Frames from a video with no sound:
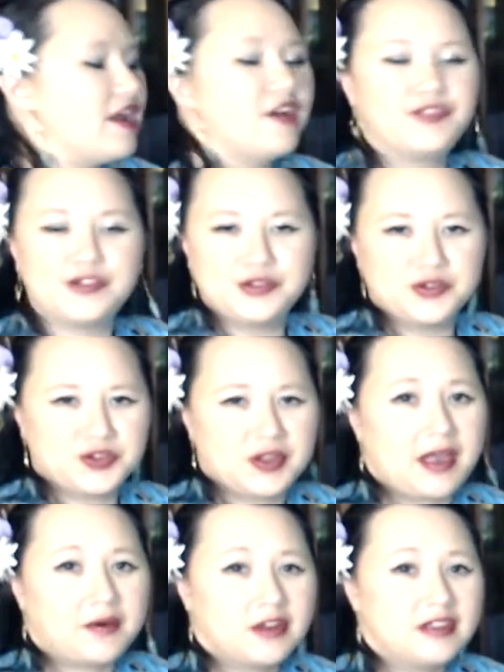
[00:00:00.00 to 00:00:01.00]
first social
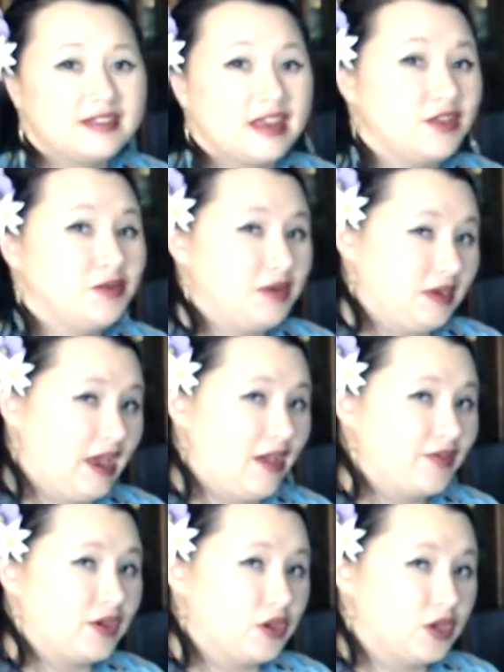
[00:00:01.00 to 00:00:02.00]
hour is that you need to
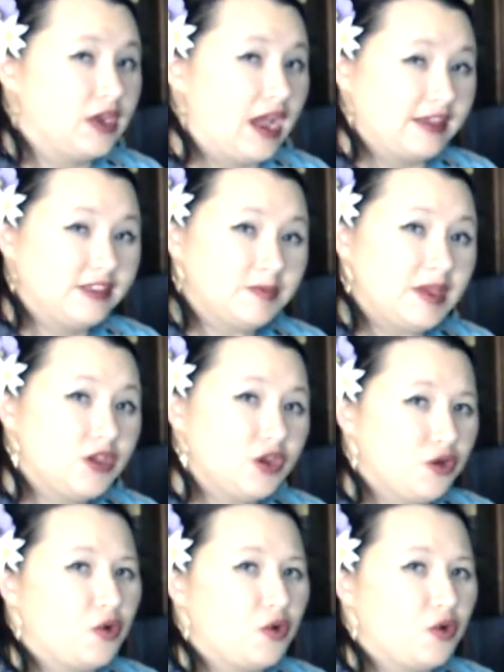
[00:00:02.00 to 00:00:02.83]
have a good ice maker